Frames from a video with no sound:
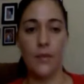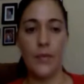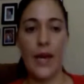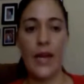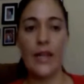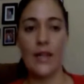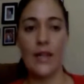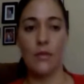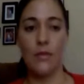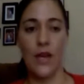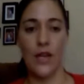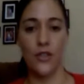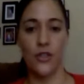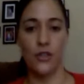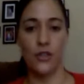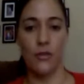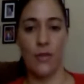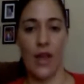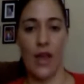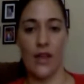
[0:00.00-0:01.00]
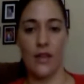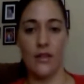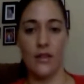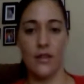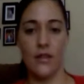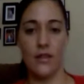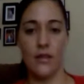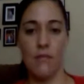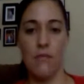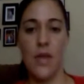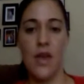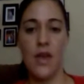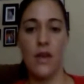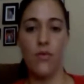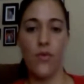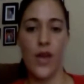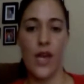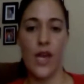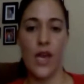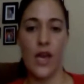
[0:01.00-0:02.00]
belly measurement
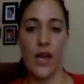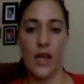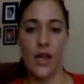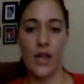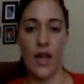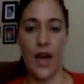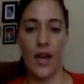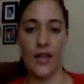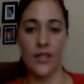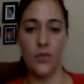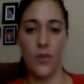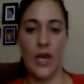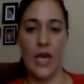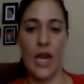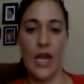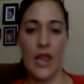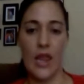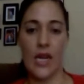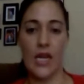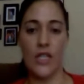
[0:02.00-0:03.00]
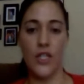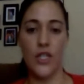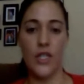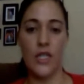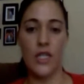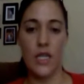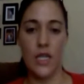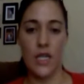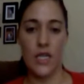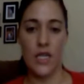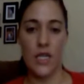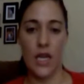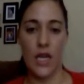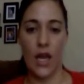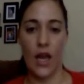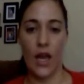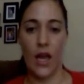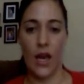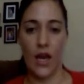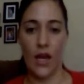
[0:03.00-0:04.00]
midweek last week, and then I just did it
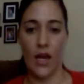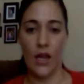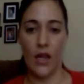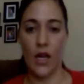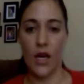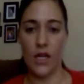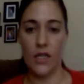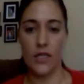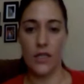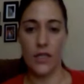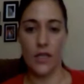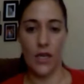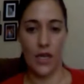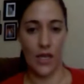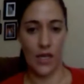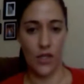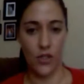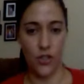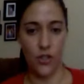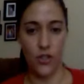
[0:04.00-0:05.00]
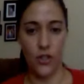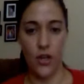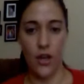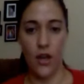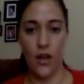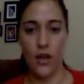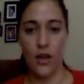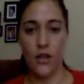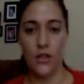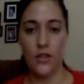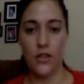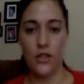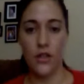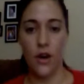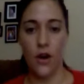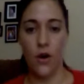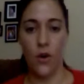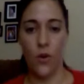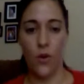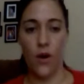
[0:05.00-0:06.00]
today, and I lost an inch.
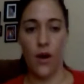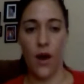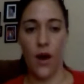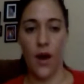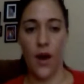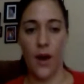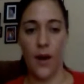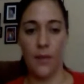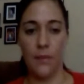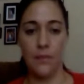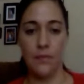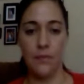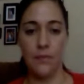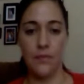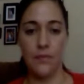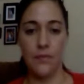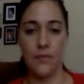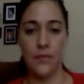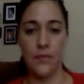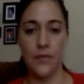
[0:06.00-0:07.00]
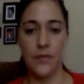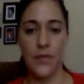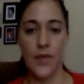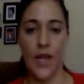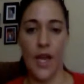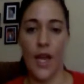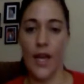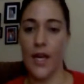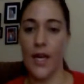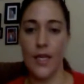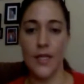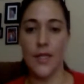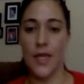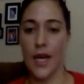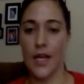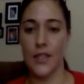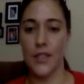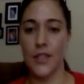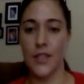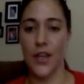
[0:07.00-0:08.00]
So, I guess
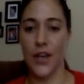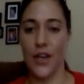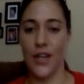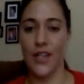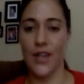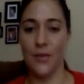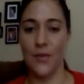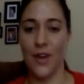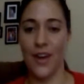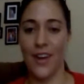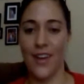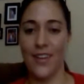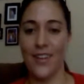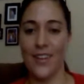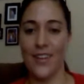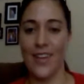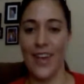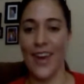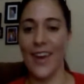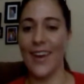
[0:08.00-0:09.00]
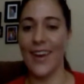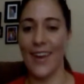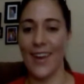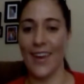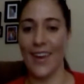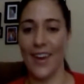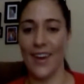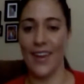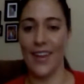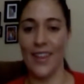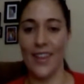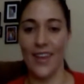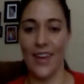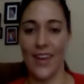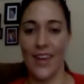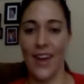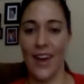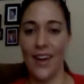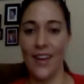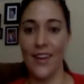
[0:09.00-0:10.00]
that's good. I'm not gaining anything
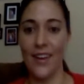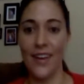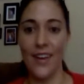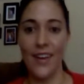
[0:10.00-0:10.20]
yet.